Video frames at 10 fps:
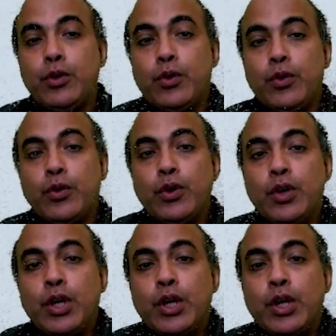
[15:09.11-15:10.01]
So,
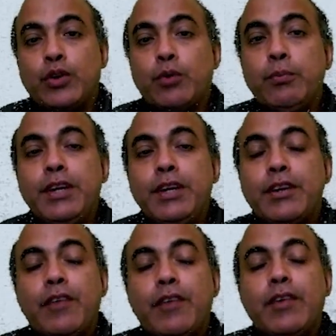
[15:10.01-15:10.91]
beta 1 is
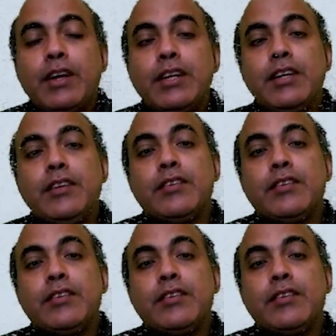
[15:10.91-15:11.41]
n